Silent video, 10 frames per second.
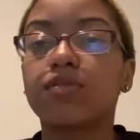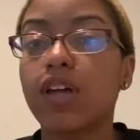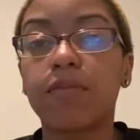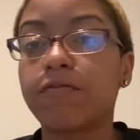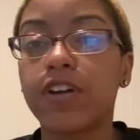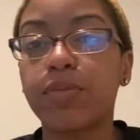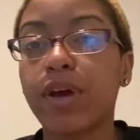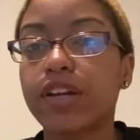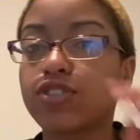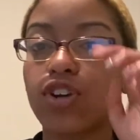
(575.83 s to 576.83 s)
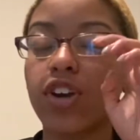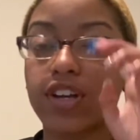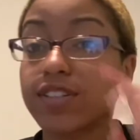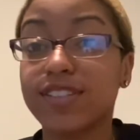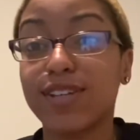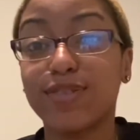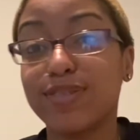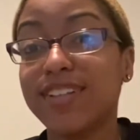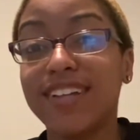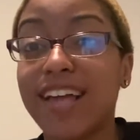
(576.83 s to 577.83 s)
I'm very bad at drawing, so
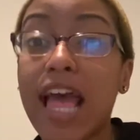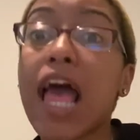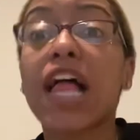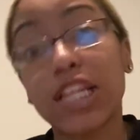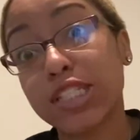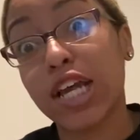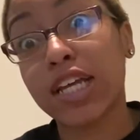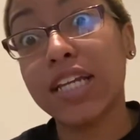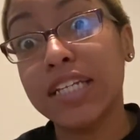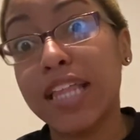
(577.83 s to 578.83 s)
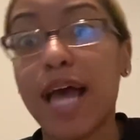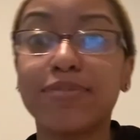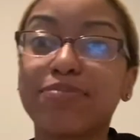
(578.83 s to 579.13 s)
let's not get into that.